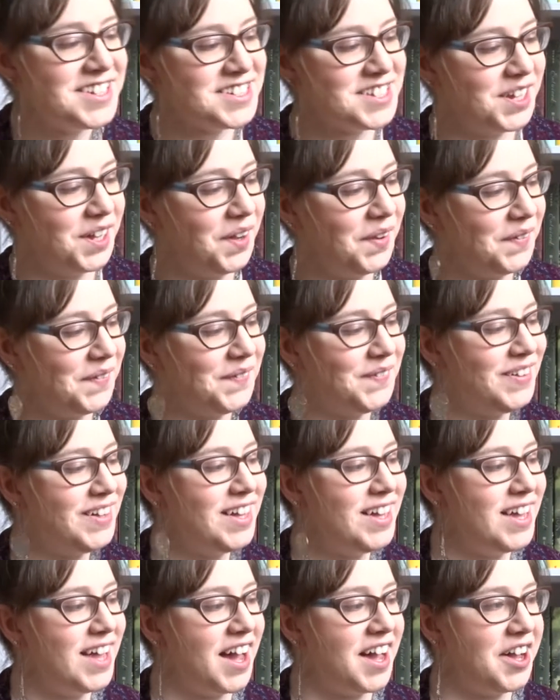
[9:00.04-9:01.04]
so,
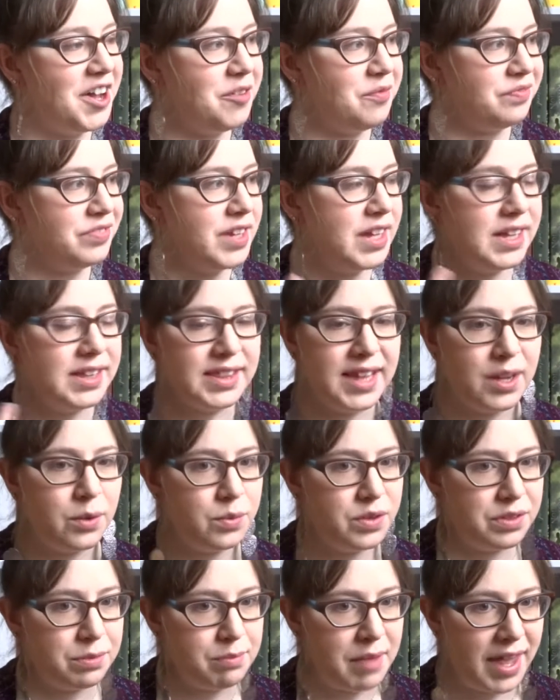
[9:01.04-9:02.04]
um, like
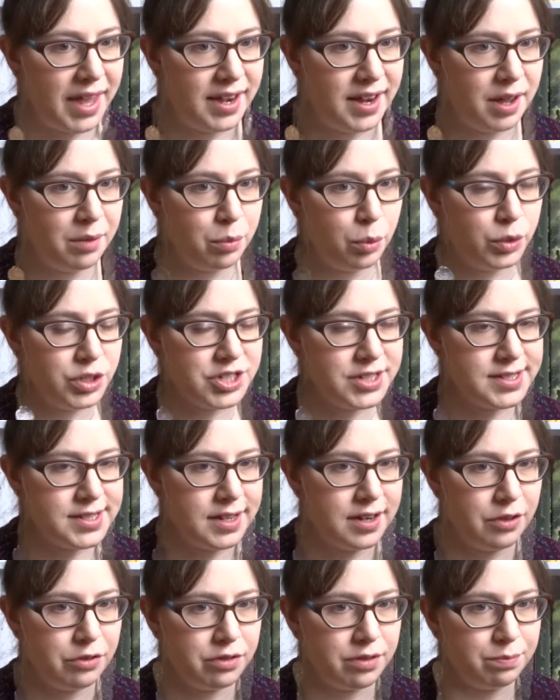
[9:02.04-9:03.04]
with Man Up, which is
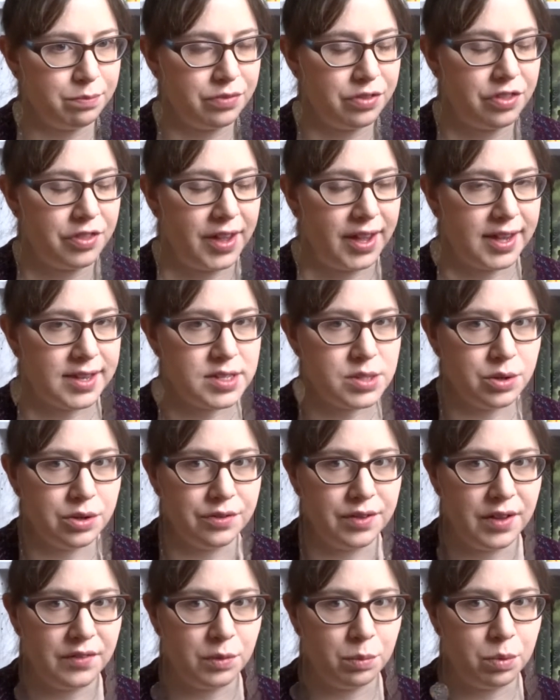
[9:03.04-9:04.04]
another thing I sort
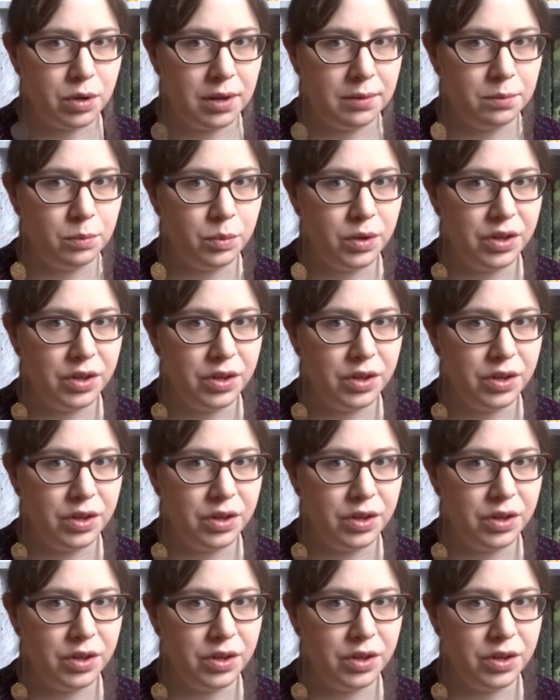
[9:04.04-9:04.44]
of have a problem